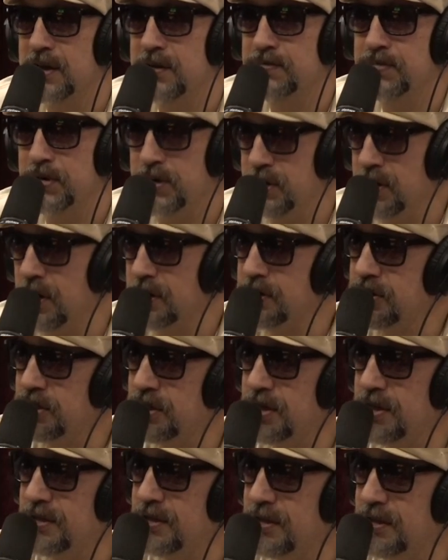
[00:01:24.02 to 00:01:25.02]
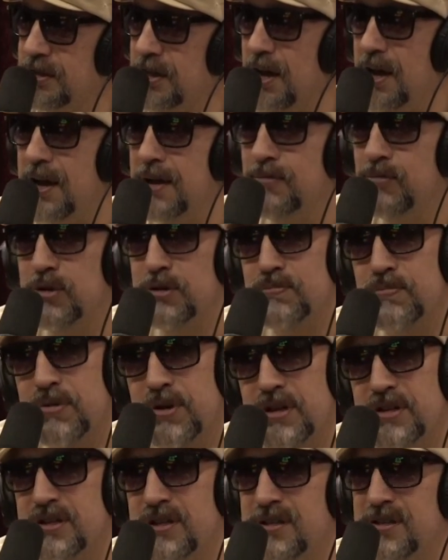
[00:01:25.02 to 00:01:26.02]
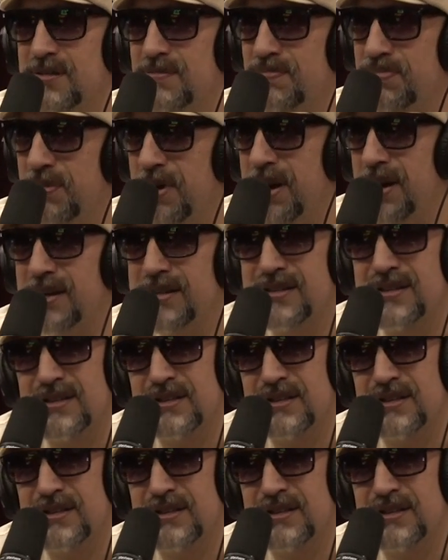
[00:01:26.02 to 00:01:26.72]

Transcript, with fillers: production at the time with bridges and breaks